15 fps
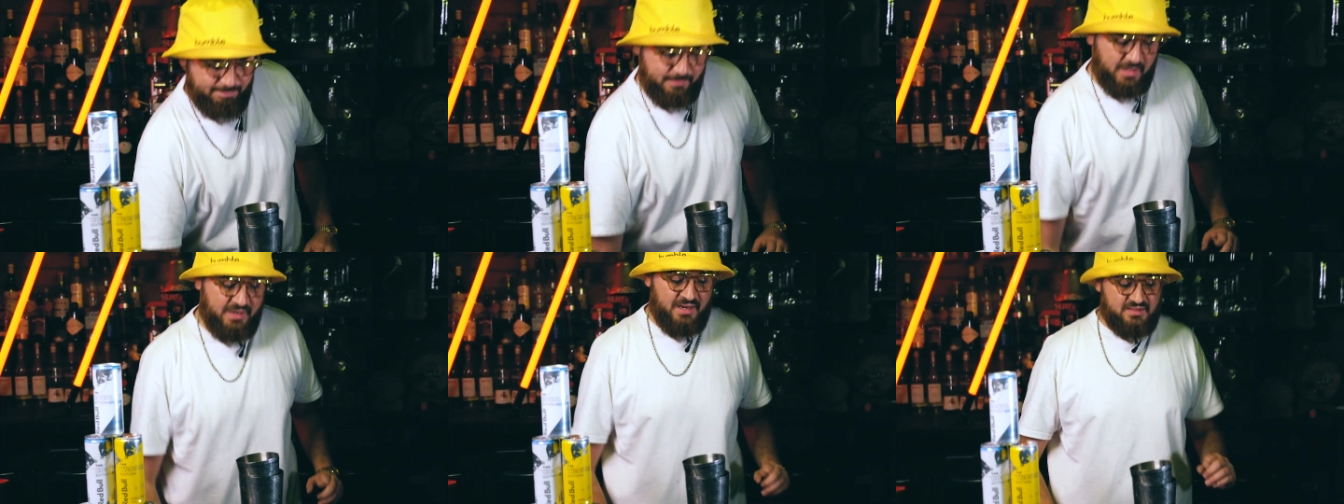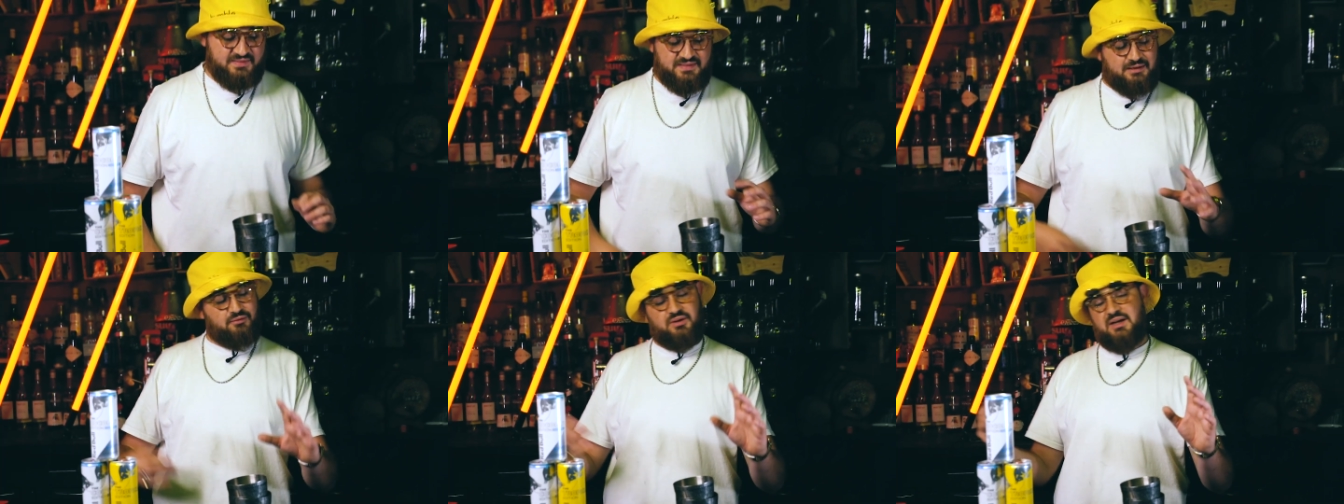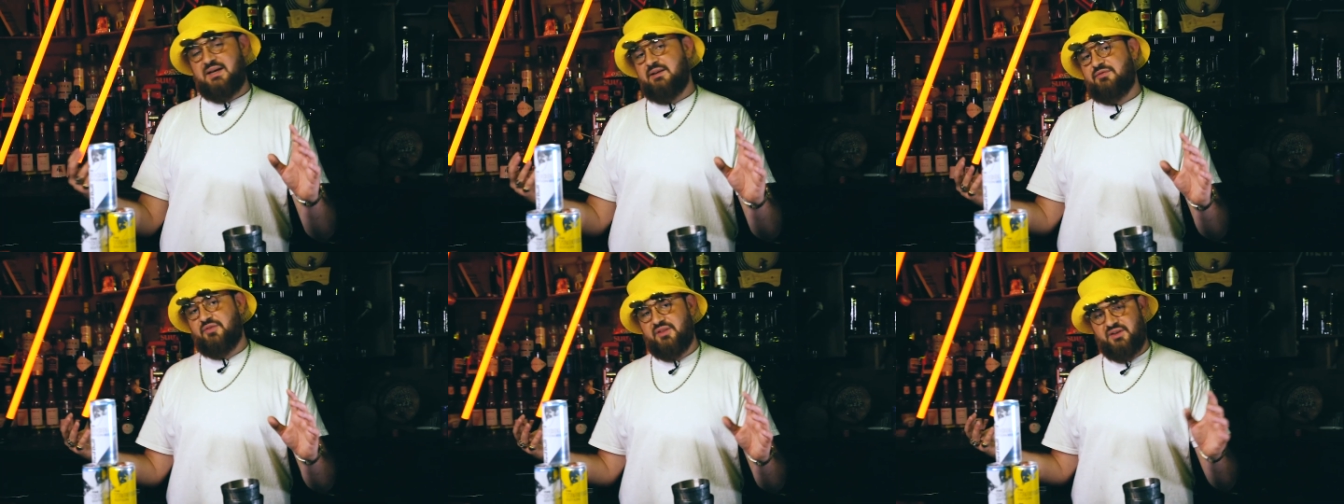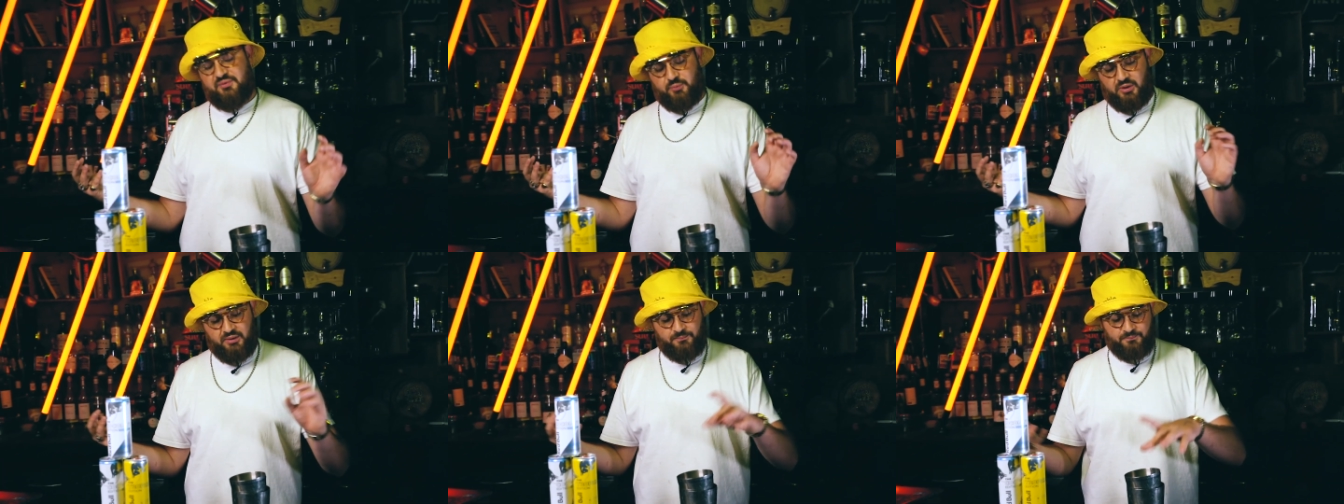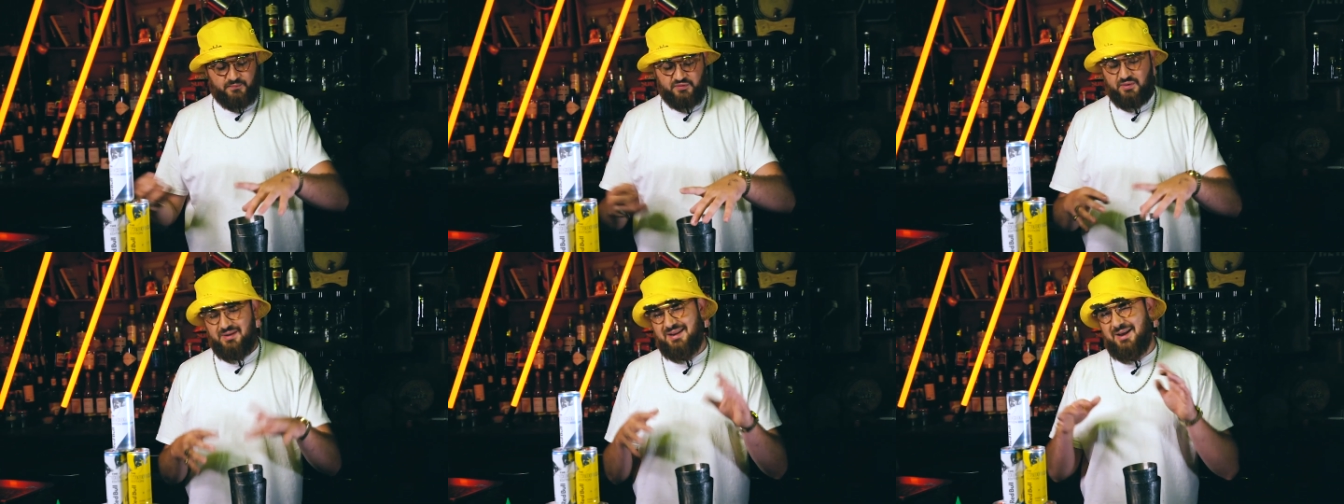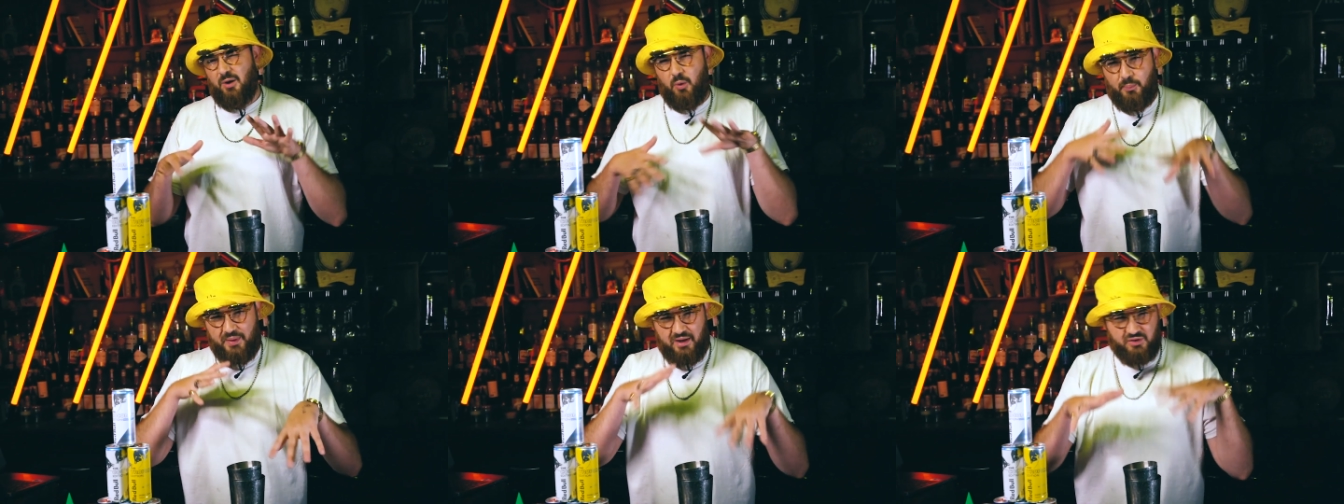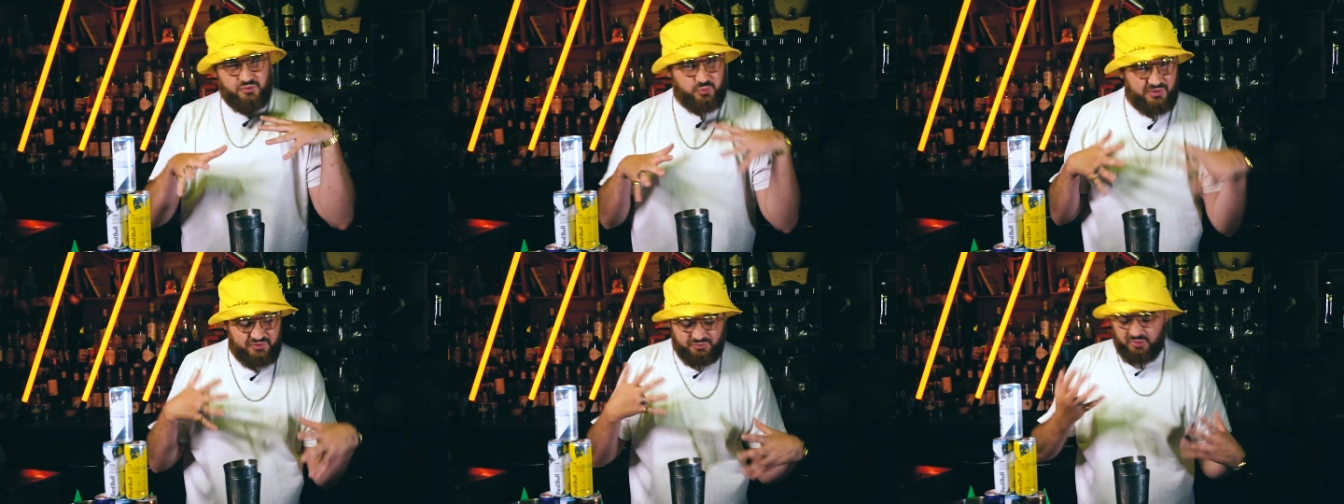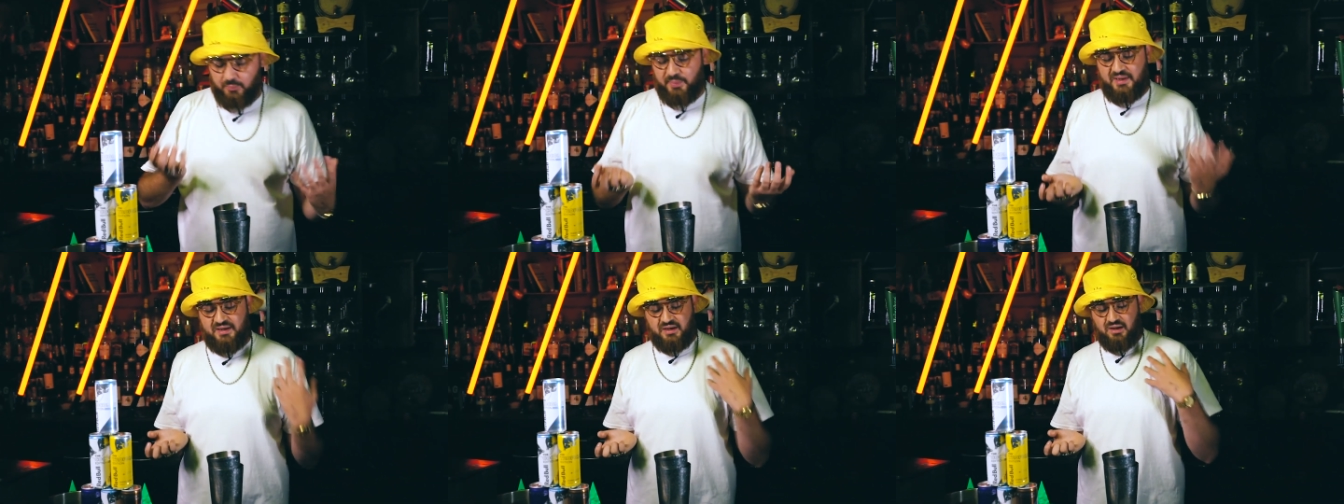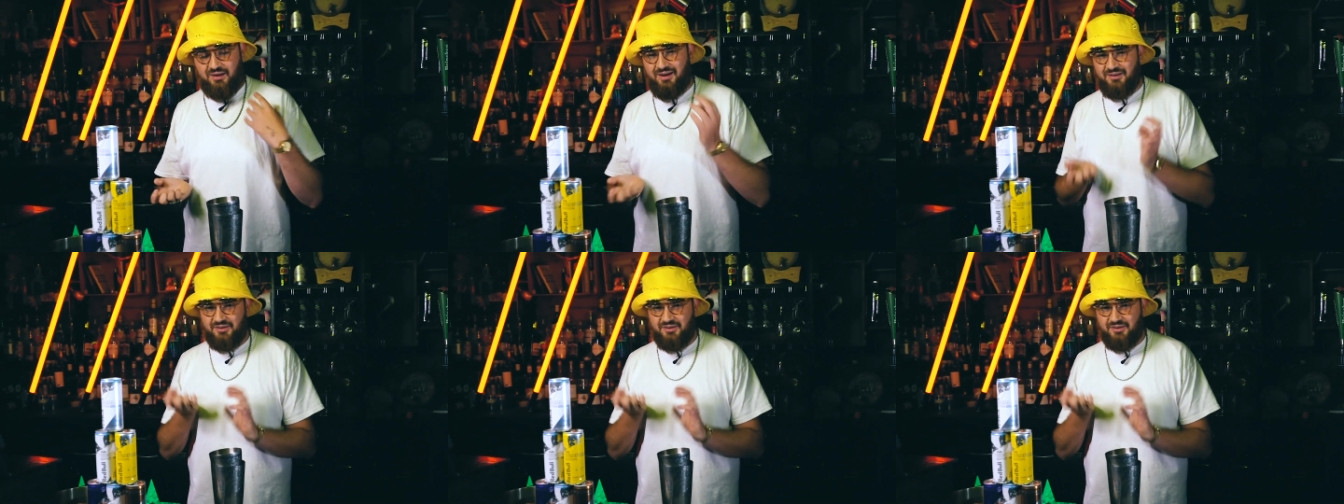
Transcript: And that's it really for this one. It's a little bit of twist on a pina colada.